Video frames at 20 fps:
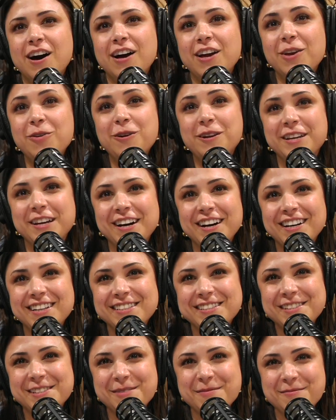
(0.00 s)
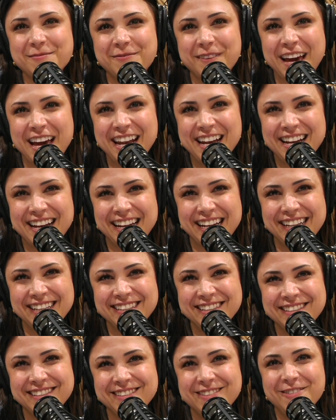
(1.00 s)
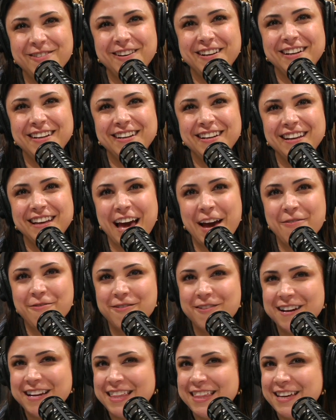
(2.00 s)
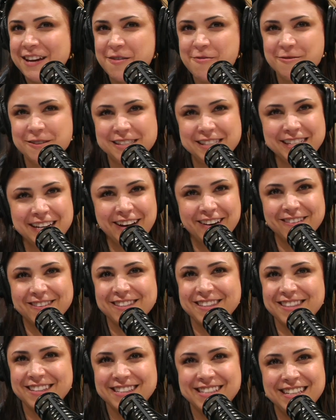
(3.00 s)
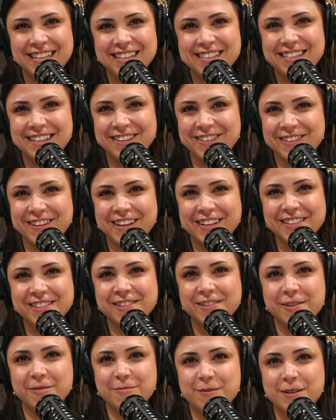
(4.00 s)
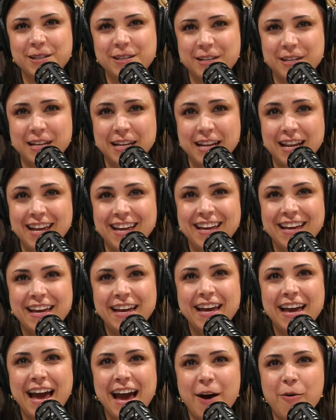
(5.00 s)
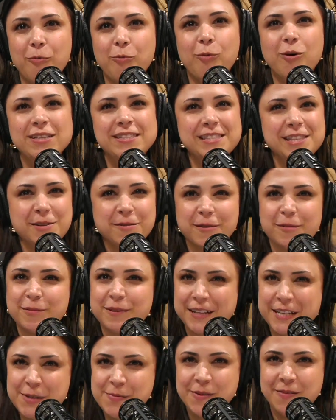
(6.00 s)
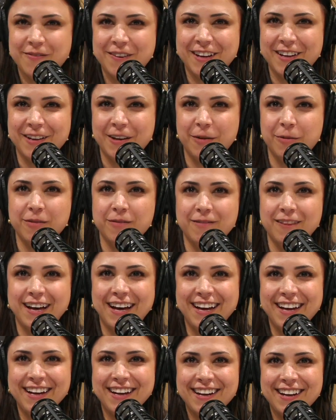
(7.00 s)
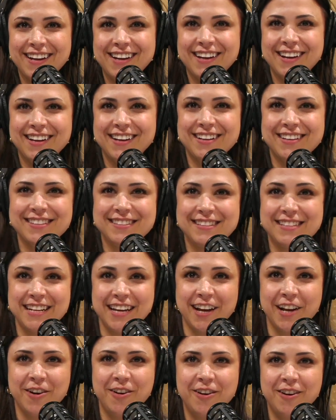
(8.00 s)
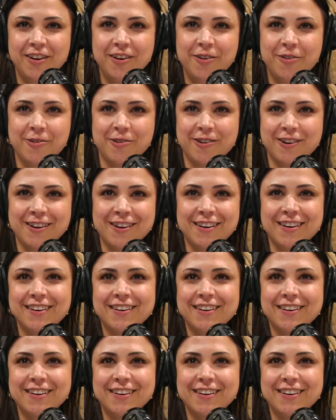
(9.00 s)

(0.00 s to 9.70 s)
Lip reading: You had custom vanities. You had everything was down to the detail custom. What's the replacement value of that? Standard or?